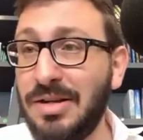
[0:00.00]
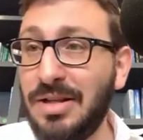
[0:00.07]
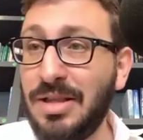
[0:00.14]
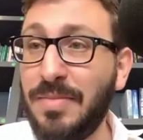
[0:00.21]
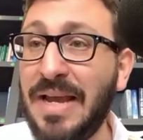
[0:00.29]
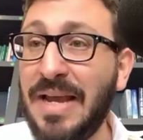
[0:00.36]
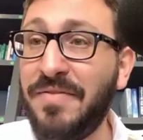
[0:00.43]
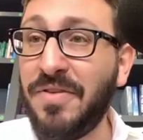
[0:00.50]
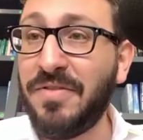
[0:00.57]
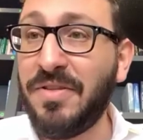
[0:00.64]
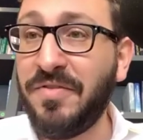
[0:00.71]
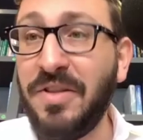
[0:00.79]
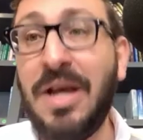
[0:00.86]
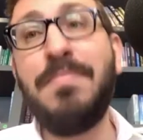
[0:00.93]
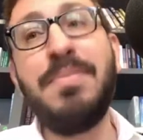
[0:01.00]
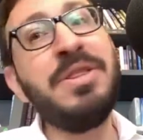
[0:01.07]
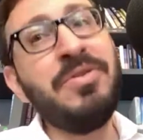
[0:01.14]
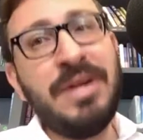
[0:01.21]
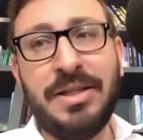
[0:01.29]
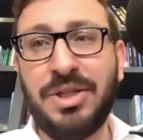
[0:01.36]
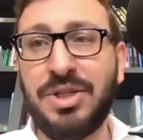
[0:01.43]
the behavior of the flood, but they're
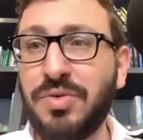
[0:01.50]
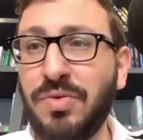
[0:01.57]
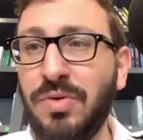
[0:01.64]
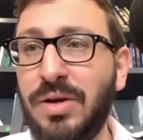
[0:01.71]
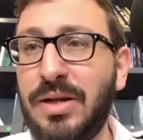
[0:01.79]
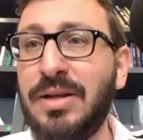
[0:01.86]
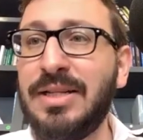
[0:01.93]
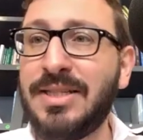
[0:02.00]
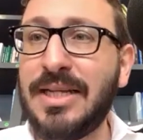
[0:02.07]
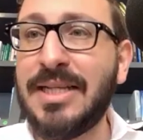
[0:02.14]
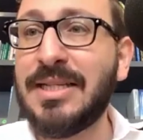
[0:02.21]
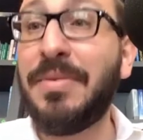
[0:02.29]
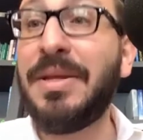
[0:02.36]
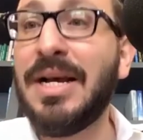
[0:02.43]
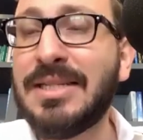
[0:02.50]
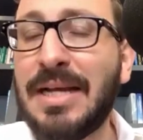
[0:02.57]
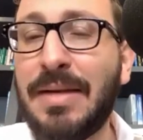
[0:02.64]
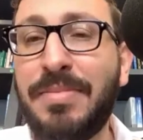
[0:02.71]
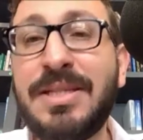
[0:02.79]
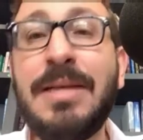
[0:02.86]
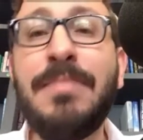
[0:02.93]
not destroyed. Instead, something else
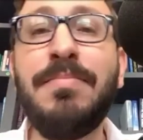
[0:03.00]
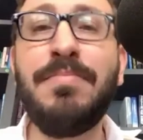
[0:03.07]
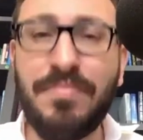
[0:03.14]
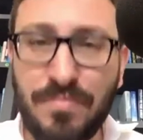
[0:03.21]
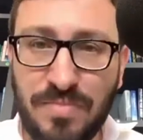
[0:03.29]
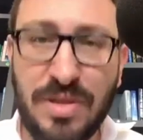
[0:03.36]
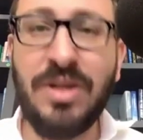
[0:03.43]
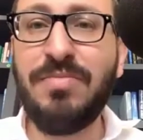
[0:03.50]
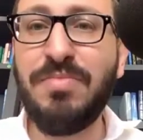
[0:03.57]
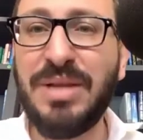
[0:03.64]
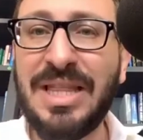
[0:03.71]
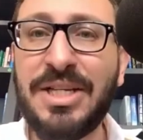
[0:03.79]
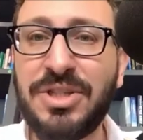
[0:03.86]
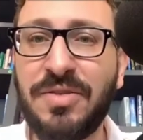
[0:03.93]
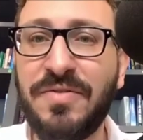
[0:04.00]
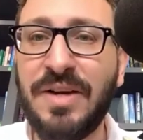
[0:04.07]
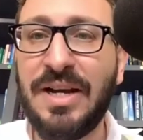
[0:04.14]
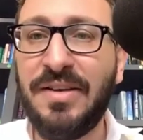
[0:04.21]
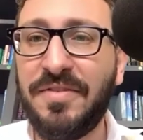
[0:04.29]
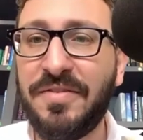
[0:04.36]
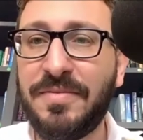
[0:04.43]
happens to them, but, but they
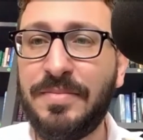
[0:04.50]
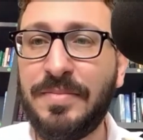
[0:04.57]
survive.